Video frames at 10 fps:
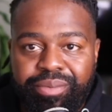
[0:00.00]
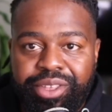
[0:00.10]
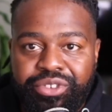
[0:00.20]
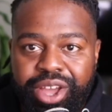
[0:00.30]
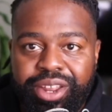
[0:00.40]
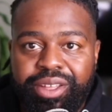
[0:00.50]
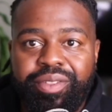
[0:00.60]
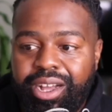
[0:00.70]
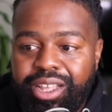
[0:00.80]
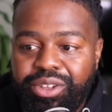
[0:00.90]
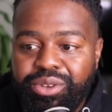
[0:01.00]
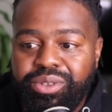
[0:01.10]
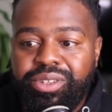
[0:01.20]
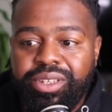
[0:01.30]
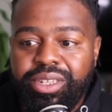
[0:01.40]
up and trying to uh,
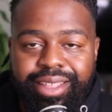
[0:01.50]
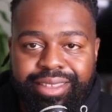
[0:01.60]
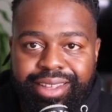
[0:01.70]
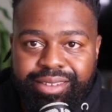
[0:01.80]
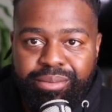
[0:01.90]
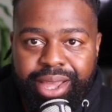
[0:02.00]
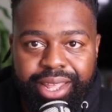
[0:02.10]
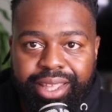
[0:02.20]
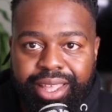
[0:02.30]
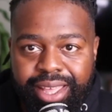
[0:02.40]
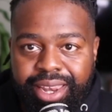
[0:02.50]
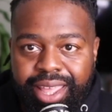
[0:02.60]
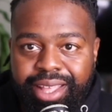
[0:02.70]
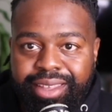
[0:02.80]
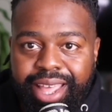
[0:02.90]
use anti-Semitic and
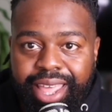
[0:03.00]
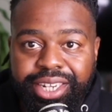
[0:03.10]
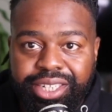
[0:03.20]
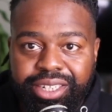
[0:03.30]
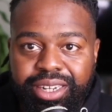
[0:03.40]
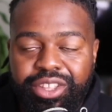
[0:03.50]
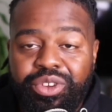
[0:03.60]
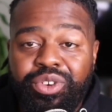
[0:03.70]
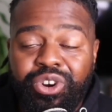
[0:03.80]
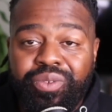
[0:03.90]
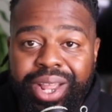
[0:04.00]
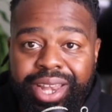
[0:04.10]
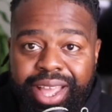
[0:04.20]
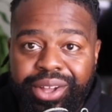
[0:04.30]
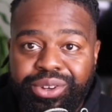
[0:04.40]
anti-Asian, because you know right
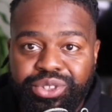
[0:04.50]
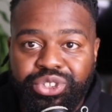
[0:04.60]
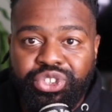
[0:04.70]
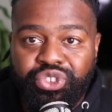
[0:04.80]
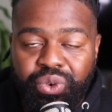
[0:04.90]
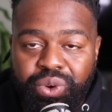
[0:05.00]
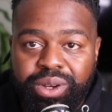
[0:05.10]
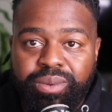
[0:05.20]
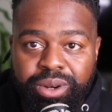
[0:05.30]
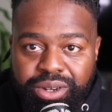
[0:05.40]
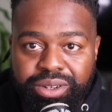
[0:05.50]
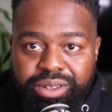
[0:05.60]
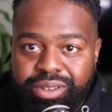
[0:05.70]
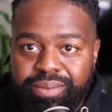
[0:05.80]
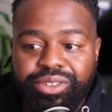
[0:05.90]
now those are strong
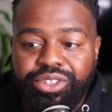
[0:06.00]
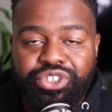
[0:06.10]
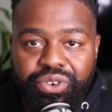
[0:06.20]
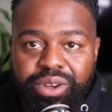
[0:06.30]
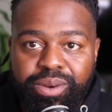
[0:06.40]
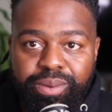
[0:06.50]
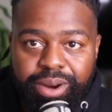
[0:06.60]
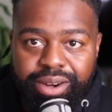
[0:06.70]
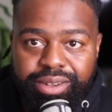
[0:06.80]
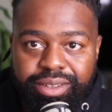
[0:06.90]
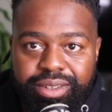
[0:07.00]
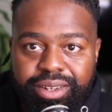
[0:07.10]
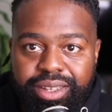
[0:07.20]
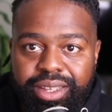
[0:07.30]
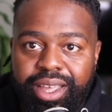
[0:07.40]
words. Those are strong words
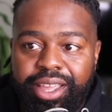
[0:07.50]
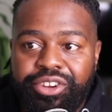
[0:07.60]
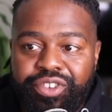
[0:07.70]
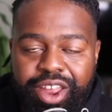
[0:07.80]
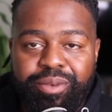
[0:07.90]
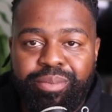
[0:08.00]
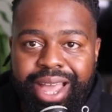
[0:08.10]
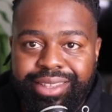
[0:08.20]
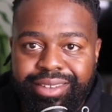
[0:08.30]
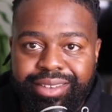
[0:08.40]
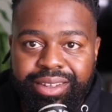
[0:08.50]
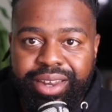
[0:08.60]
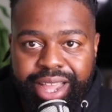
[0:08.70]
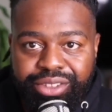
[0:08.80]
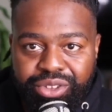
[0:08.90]
and you're trying to block this deal
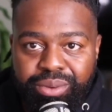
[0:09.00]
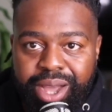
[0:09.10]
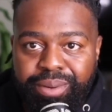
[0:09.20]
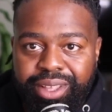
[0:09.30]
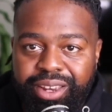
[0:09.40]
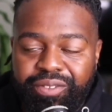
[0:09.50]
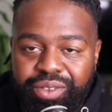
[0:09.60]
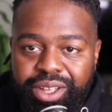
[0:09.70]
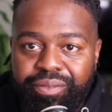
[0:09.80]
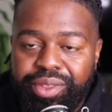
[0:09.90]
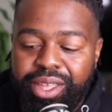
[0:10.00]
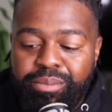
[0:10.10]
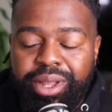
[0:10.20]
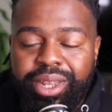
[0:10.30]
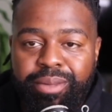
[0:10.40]
that Ice Cube got with the NFL.
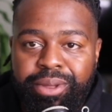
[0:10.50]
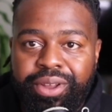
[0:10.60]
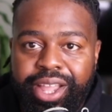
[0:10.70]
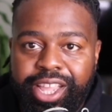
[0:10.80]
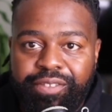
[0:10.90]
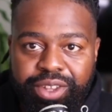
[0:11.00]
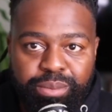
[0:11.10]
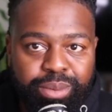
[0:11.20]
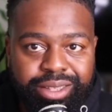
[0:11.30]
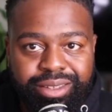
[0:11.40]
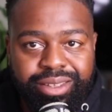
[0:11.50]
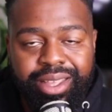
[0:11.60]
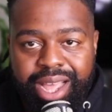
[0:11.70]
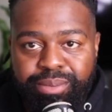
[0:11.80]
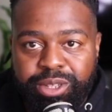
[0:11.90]
But let me know how y'all feel about this in the
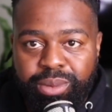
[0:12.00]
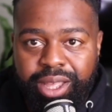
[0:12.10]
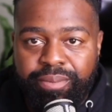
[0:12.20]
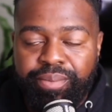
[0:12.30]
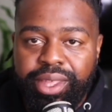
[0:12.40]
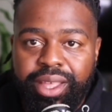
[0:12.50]
comments, man.